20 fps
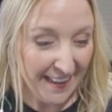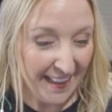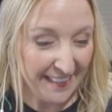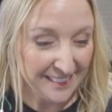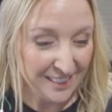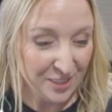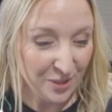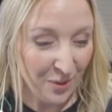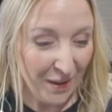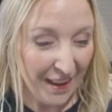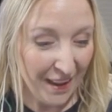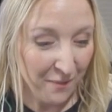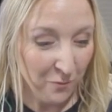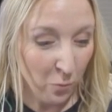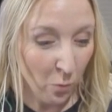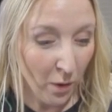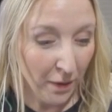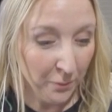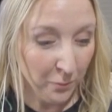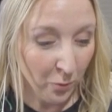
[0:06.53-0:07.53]
And so I have
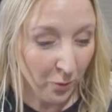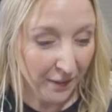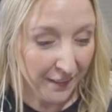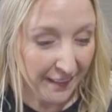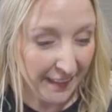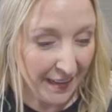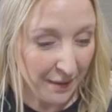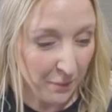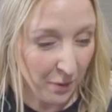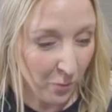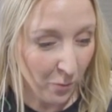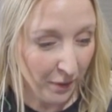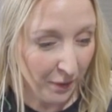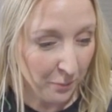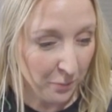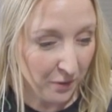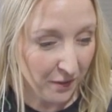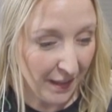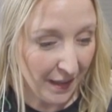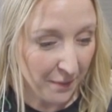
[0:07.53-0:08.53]
one more game I want
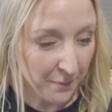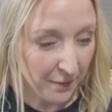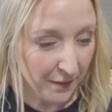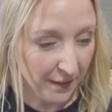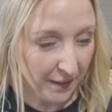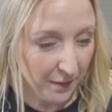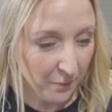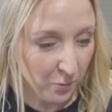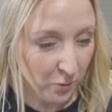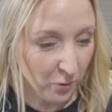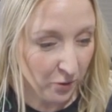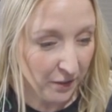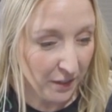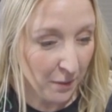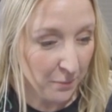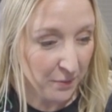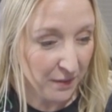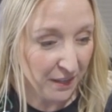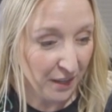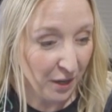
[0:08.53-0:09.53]
to play, but I got to pull it
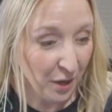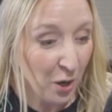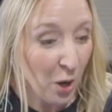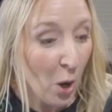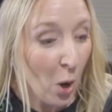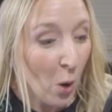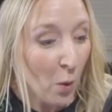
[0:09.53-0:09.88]
up here.